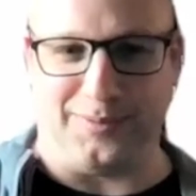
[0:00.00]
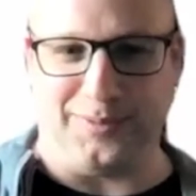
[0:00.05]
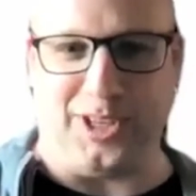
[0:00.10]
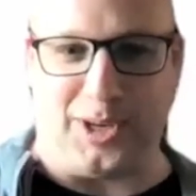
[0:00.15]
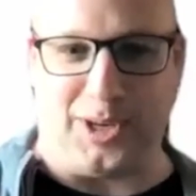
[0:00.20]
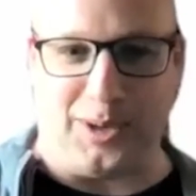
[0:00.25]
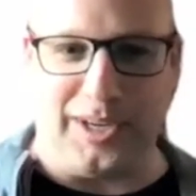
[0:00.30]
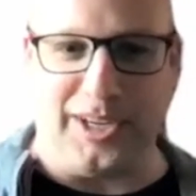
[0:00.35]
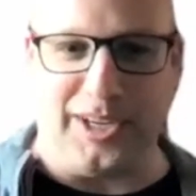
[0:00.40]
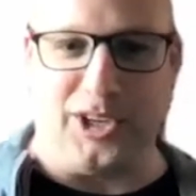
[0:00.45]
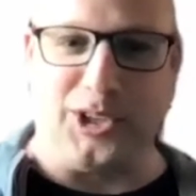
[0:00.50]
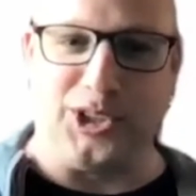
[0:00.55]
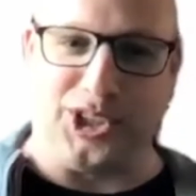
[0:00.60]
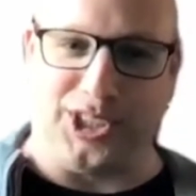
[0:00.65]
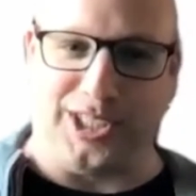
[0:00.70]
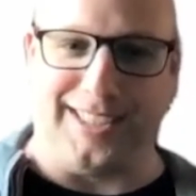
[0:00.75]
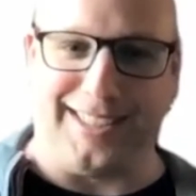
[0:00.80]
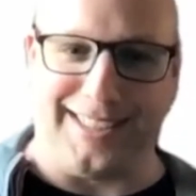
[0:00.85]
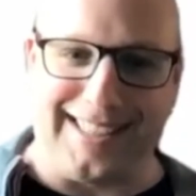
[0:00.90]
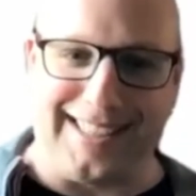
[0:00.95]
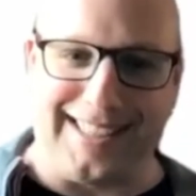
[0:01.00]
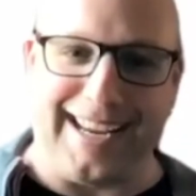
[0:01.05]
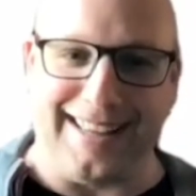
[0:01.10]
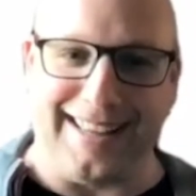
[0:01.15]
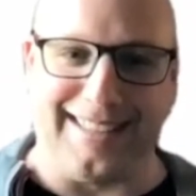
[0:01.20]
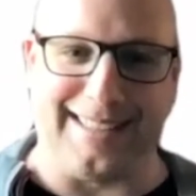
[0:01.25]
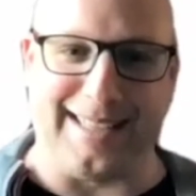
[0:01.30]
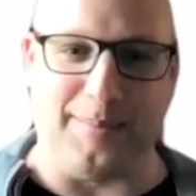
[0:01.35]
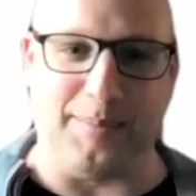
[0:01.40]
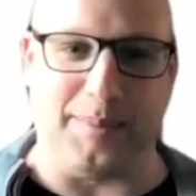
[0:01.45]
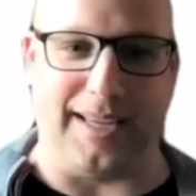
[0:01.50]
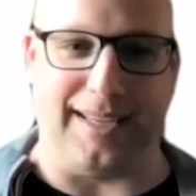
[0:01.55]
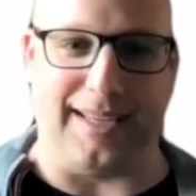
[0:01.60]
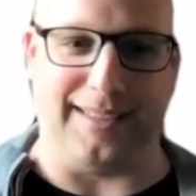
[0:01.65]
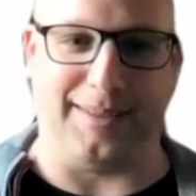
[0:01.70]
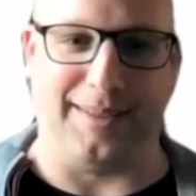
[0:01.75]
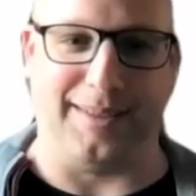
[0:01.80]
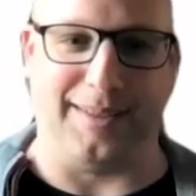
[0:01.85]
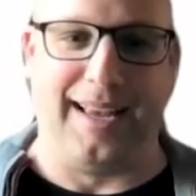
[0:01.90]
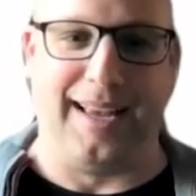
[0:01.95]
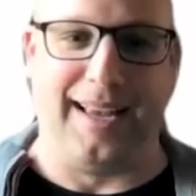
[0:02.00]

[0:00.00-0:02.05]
inertia to stay in the same place.